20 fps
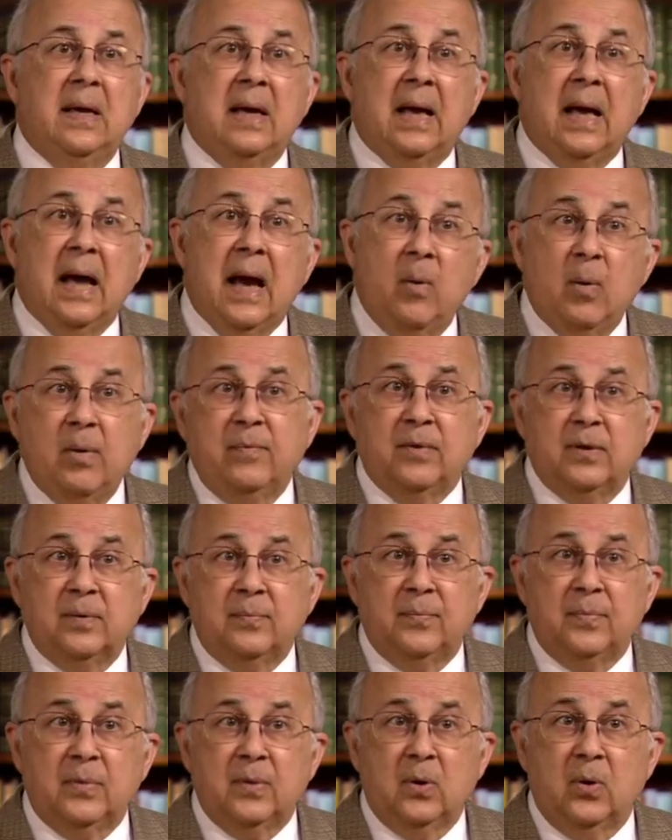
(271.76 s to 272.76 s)
However,
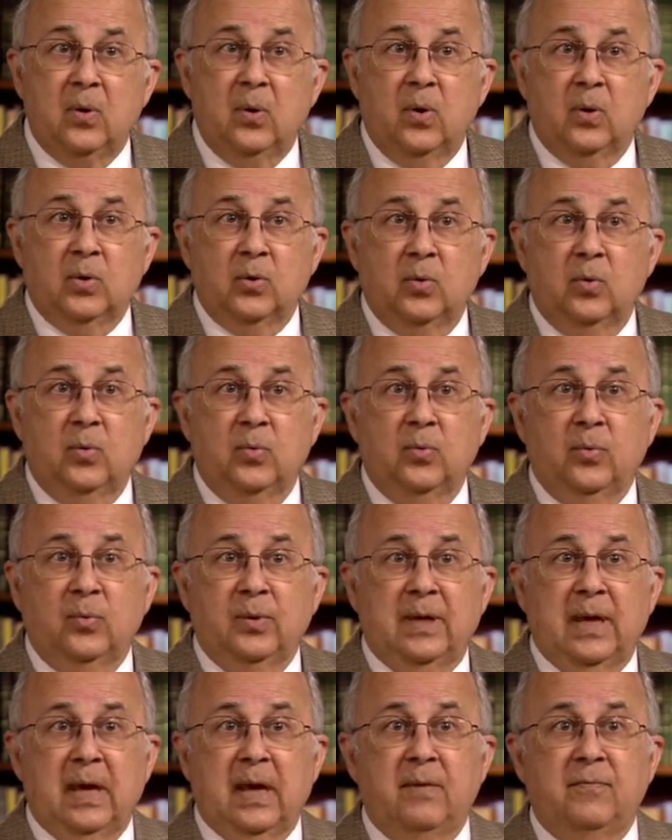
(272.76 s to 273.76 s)
although
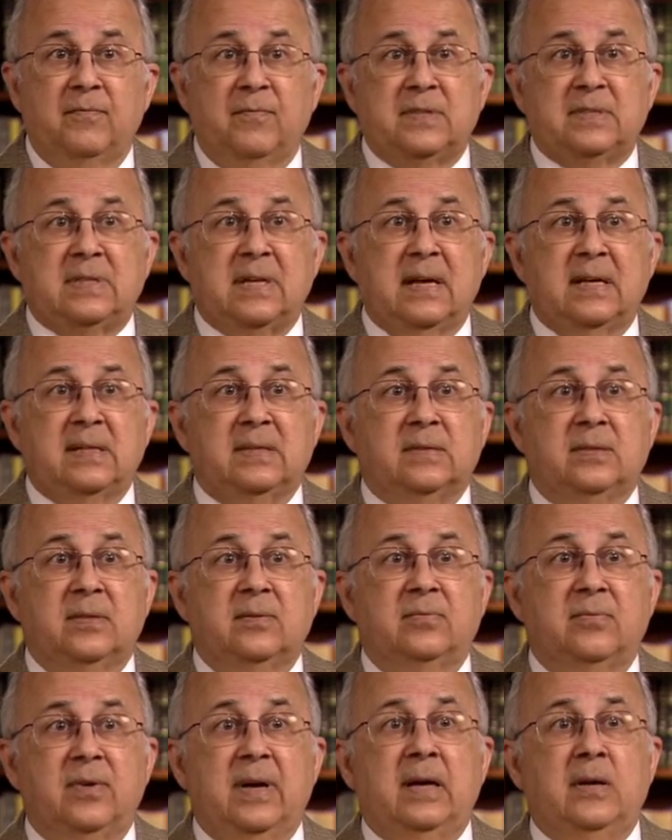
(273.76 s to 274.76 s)
he emphasized the
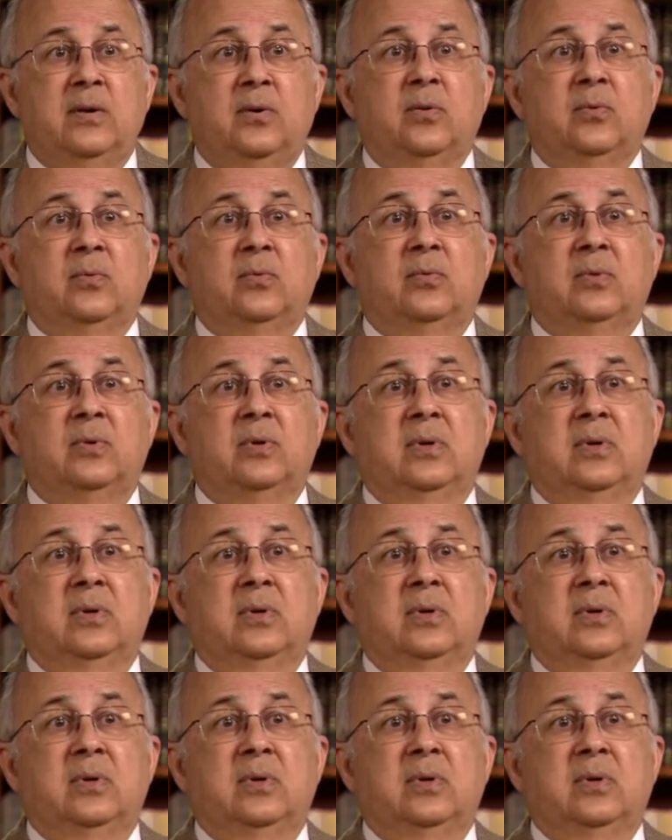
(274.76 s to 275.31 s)
value